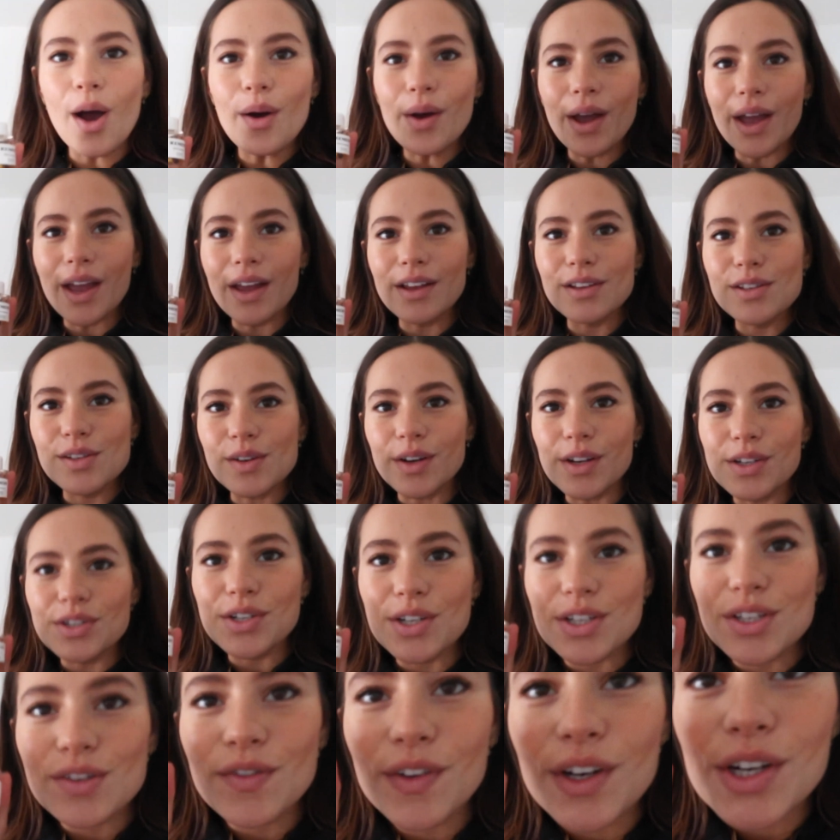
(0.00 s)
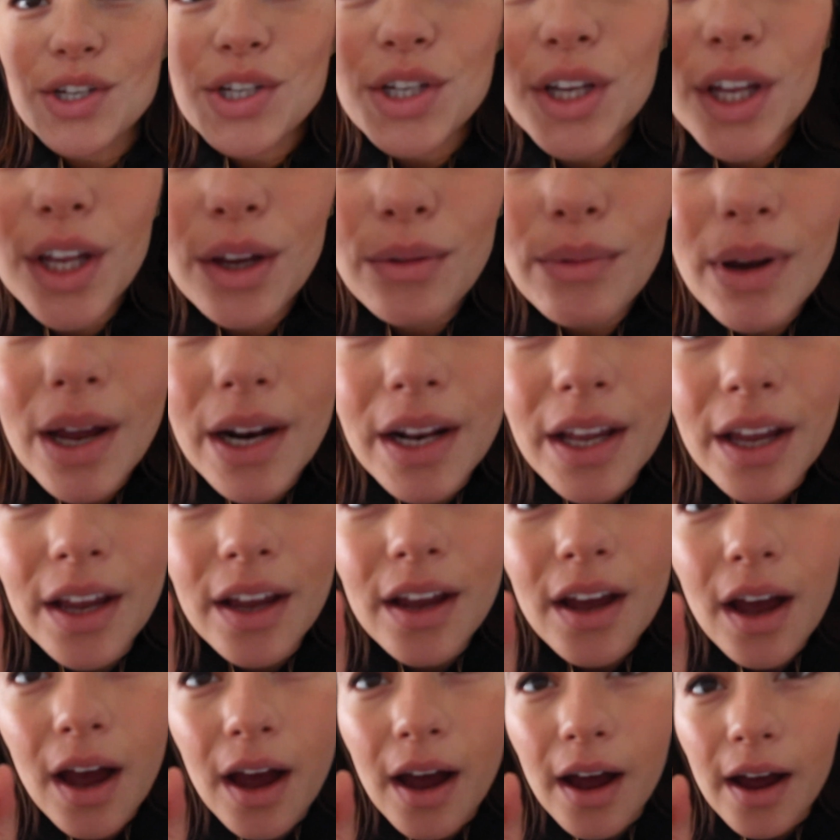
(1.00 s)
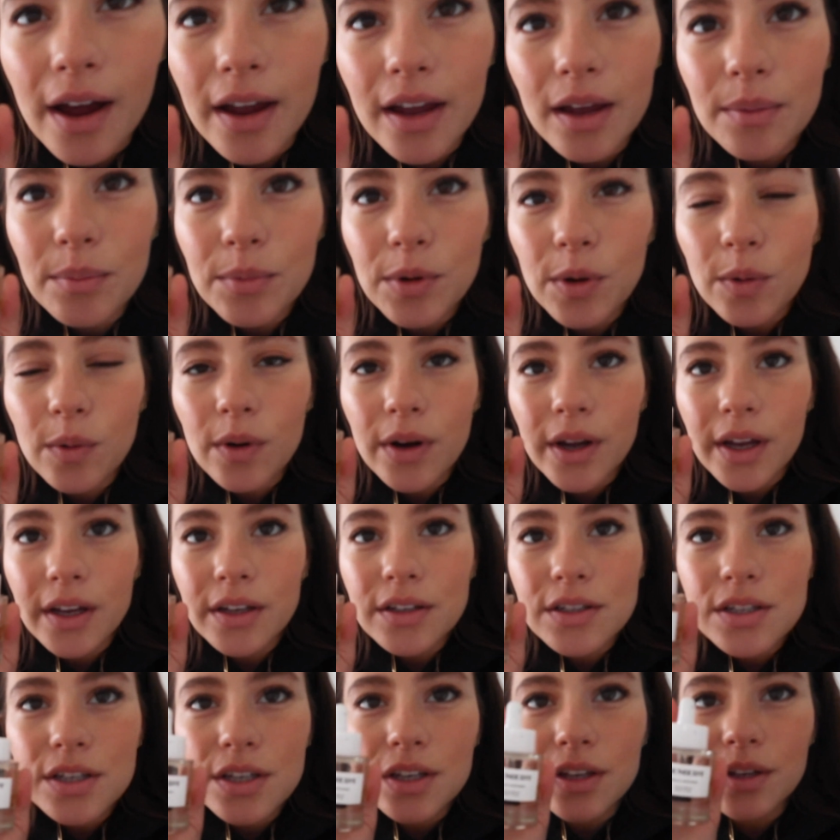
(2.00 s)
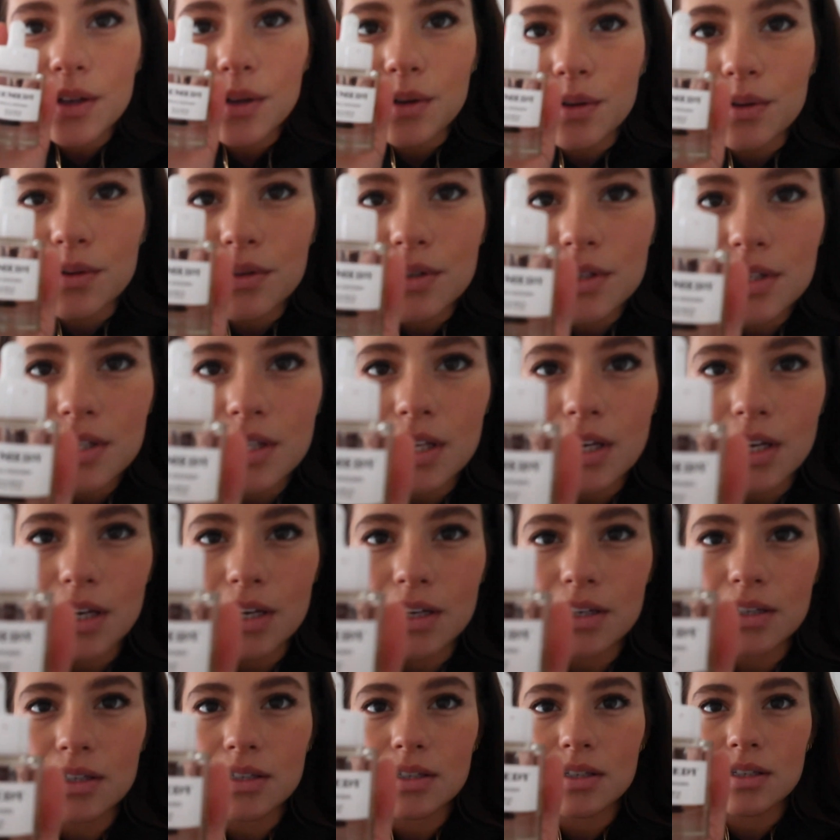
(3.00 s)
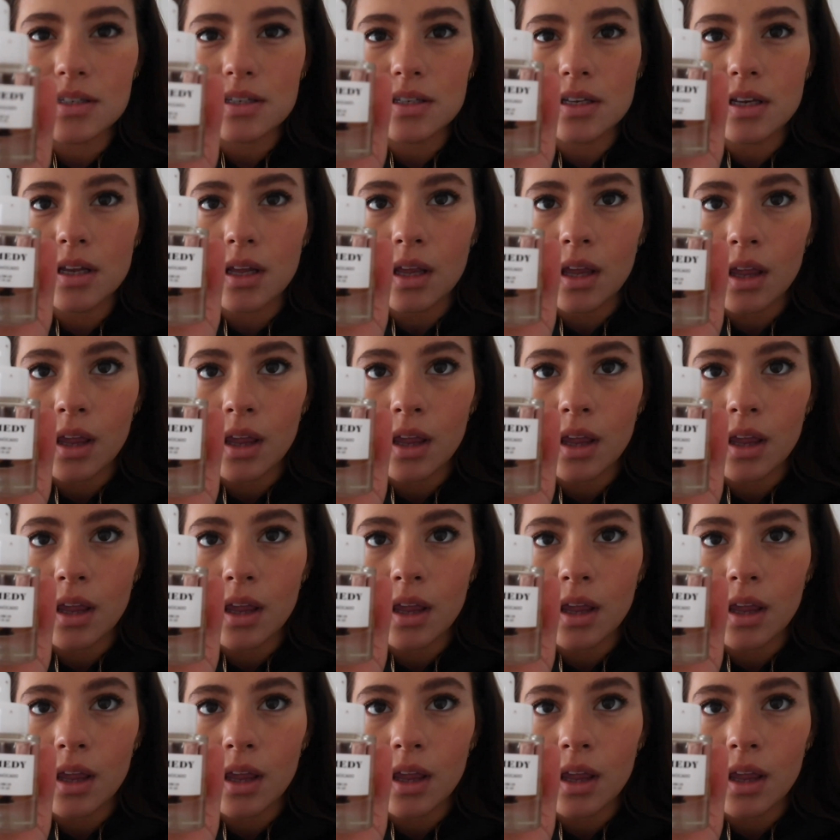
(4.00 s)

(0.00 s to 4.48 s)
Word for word: Okay, so I just finished getting ready. I am going to use this